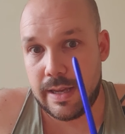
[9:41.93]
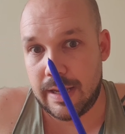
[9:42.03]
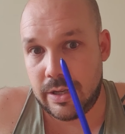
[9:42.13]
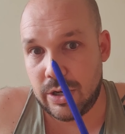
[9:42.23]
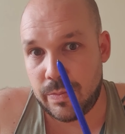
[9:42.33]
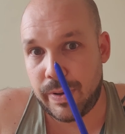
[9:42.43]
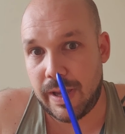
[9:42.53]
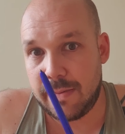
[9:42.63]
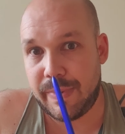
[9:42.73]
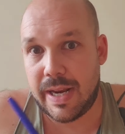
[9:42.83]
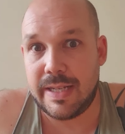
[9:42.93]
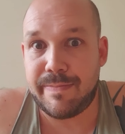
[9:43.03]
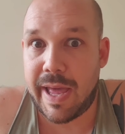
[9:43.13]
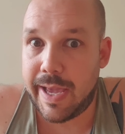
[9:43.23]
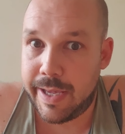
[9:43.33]
and you know, pen is
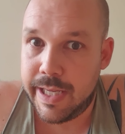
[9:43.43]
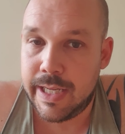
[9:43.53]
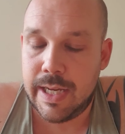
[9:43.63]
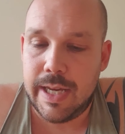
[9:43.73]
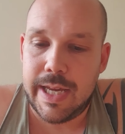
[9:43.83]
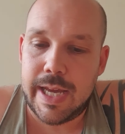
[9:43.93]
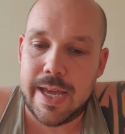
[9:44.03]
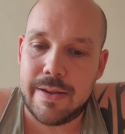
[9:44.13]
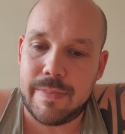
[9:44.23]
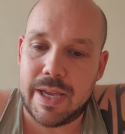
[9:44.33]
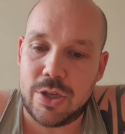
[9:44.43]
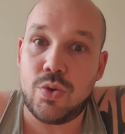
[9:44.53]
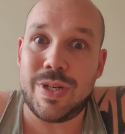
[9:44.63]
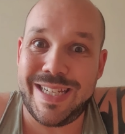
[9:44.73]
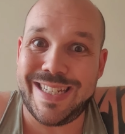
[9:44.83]
bay, and
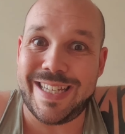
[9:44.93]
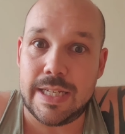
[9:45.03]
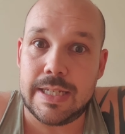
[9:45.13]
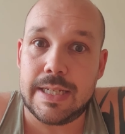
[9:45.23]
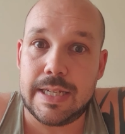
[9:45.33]
you need it,